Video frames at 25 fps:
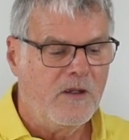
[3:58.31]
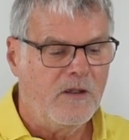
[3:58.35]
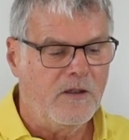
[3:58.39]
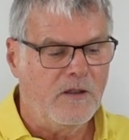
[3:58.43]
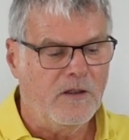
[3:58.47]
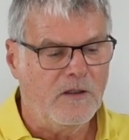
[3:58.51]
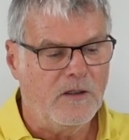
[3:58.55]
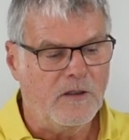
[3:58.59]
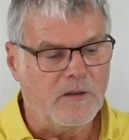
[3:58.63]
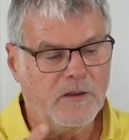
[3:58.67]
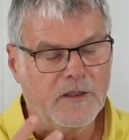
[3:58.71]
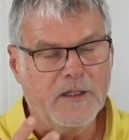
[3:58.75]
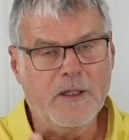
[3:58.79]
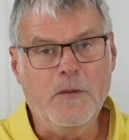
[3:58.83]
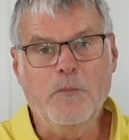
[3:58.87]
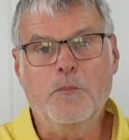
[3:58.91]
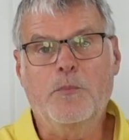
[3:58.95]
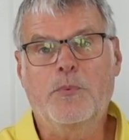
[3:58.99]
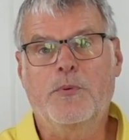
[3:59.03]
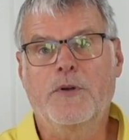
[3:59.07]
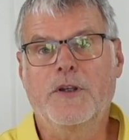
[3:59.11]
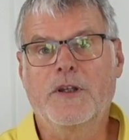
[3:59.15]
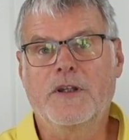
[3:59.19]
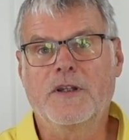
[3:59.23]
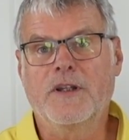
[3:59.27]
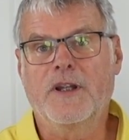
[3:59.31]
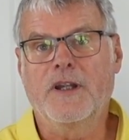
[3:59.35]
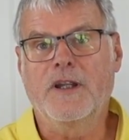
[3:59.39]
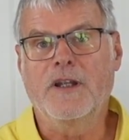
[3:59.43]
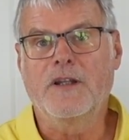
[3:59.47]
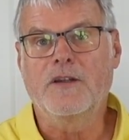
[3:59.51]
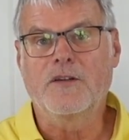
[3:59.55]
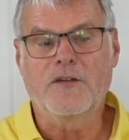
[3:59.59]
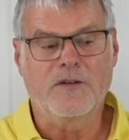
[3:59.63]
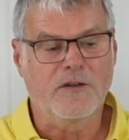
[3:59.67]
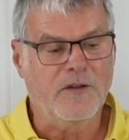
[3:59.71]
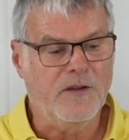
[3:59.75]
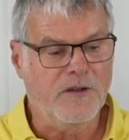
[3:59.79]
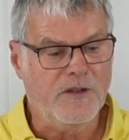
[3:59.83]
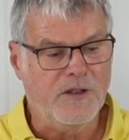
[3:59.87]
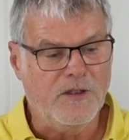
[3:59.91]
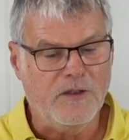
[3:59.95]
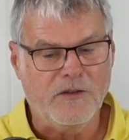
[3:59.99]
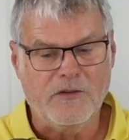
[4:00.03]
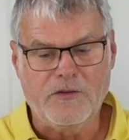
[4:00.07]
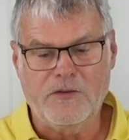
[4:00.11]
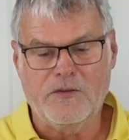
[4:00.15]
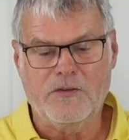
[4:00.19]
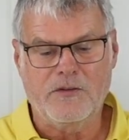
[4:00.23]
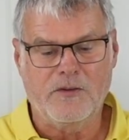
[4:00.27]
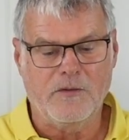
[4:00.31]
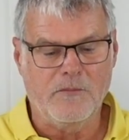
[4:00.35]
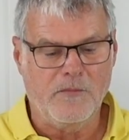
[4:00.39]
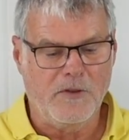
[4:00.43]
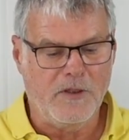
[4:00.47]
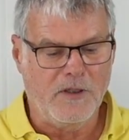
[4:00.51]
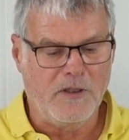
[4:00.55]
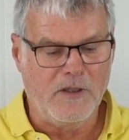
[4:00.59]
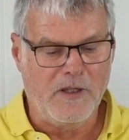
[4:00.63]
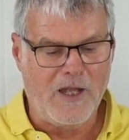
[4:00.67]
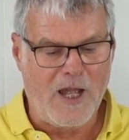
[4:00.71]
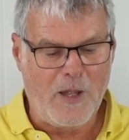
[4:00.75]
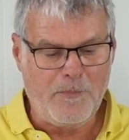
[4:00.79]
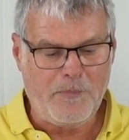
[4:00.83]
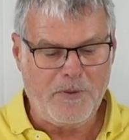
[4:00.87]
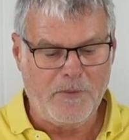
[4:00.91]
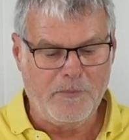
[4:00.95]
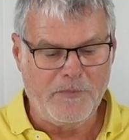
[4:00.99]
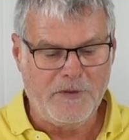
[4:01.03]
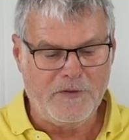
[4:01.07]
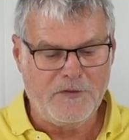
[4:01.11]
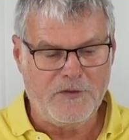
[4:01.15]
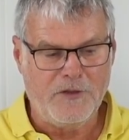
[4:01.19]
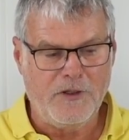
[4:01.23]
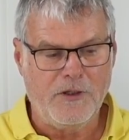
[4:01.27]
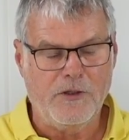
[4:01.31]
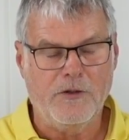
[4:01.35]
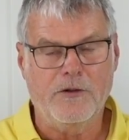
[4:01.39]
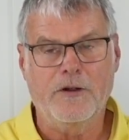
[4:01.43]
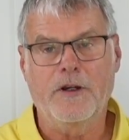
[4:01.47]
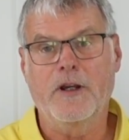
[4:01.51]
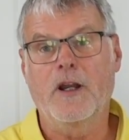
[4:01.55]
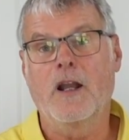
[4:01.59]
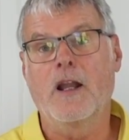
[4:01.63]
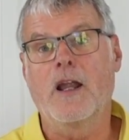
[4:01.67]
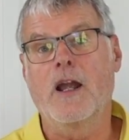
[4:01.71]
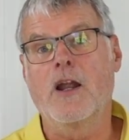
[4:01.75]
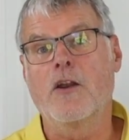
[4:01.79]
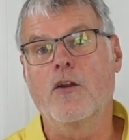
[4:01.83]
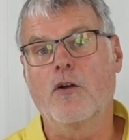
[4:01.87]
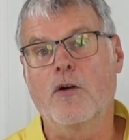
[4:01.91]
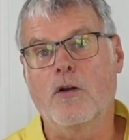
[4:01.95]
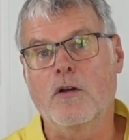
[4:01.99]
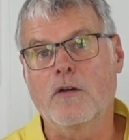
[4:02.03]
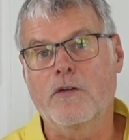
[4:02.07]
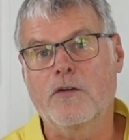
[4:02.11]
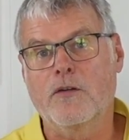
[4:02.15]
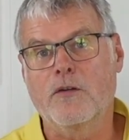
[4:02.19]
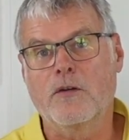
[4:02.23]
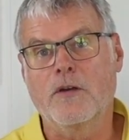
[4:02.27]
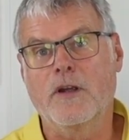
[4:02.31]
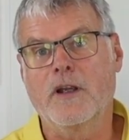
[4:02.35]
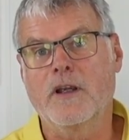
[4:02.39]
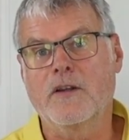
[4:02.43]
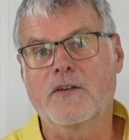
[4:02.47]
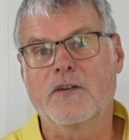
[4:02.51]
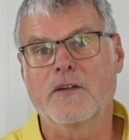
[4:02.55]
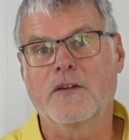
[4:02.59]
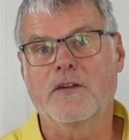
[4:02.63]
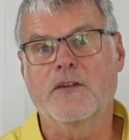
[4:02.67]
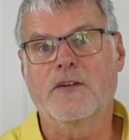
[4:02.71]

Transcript: uh, impregnate this uh, upper material and also, as I